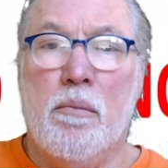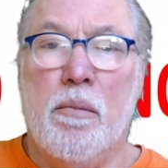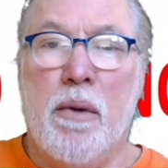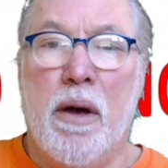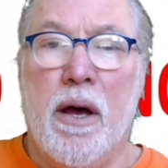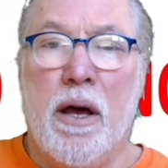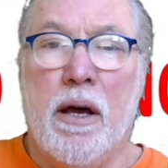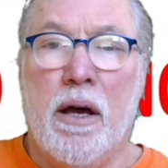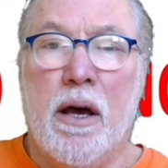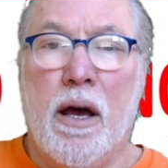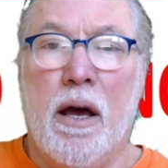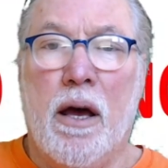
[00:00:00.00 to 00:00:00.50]

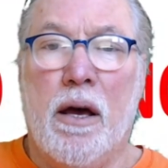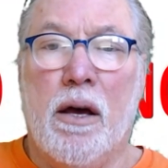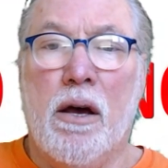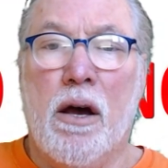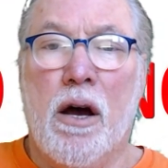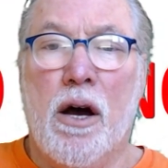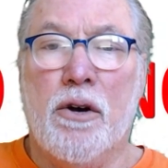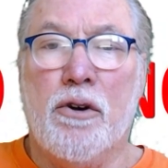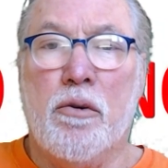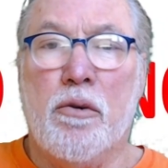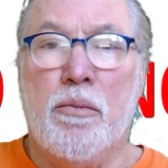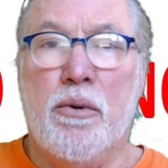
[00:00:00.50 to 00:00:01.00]
make a
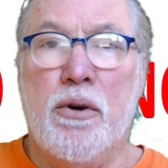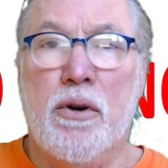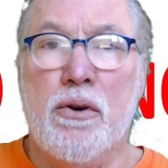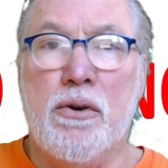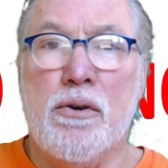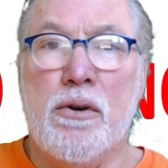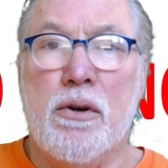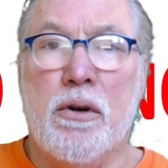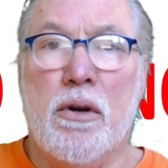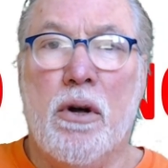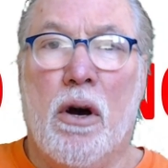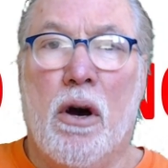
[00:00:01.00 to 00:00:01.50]

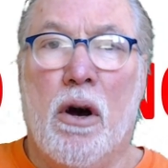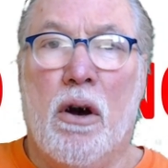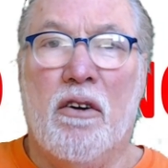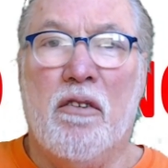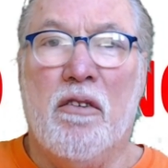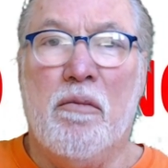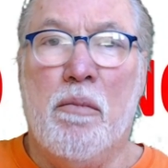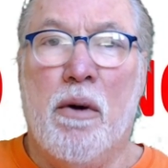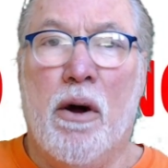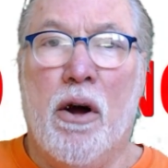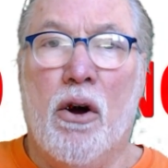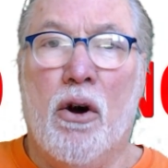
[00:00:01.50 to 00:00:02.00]
contribution to
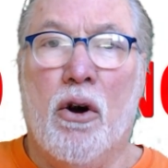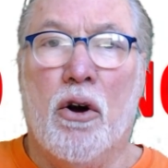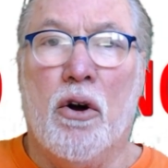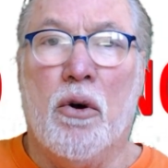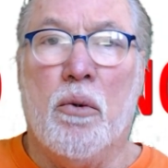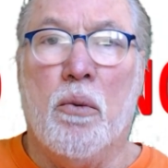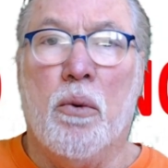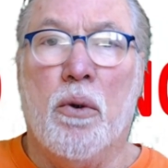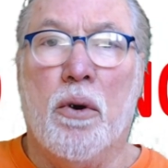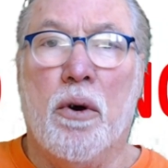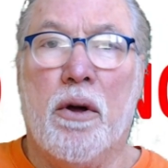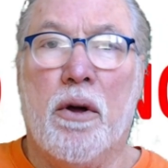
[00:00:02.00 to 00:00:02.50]
all of my
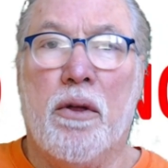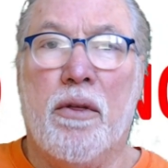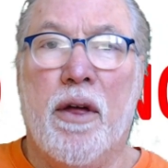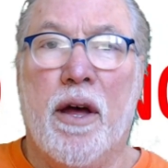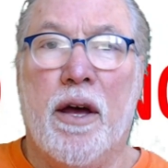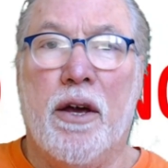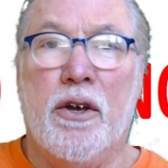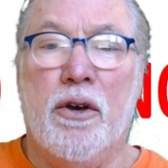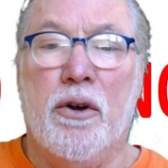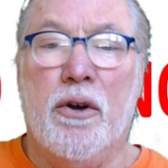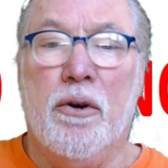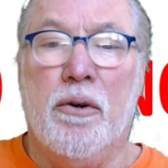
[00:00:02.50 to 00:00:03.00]
hard work.
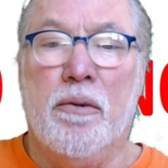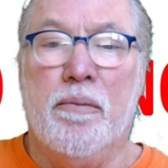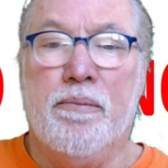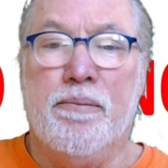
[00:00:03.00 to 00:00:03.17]
Thank you.